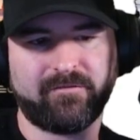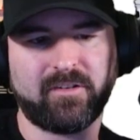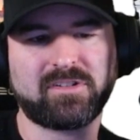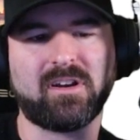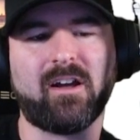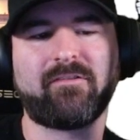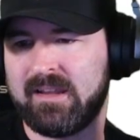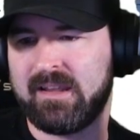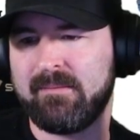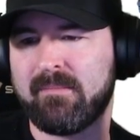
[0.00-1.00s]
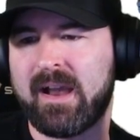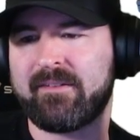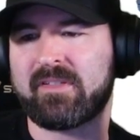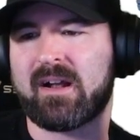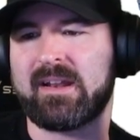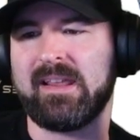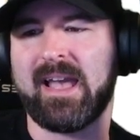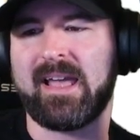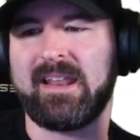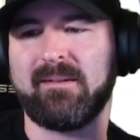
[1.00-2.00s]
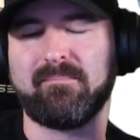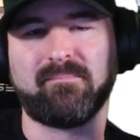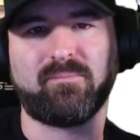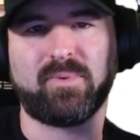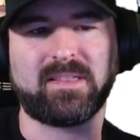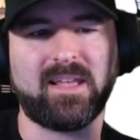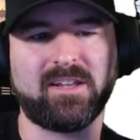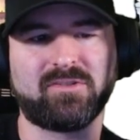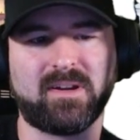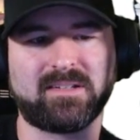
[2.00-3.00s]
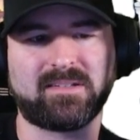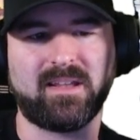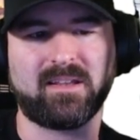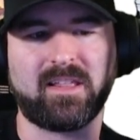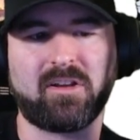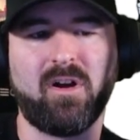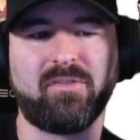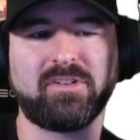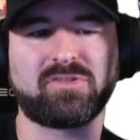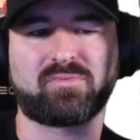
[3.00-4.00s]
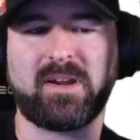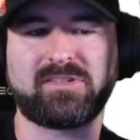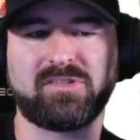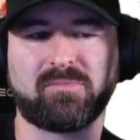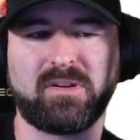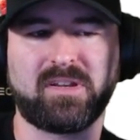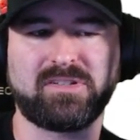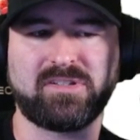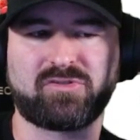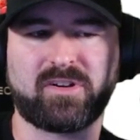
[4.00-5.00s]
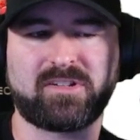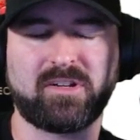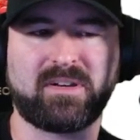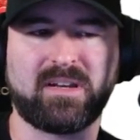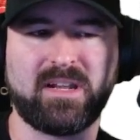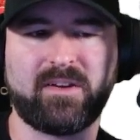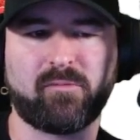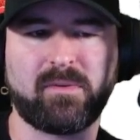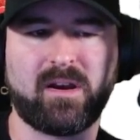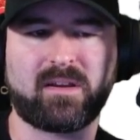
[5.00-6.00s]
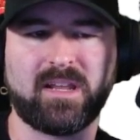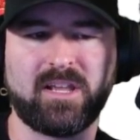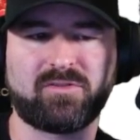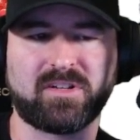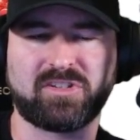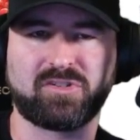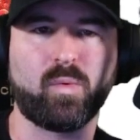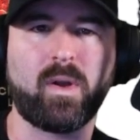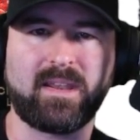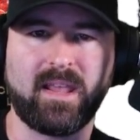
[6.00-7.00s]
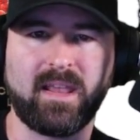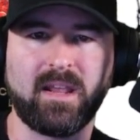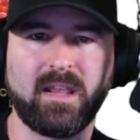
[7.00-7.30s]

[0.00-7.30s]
First off, he might have thought he had him with the headdress thing. Like, oh, this is racism because he's dressed up in a Native American headdress, this white kid.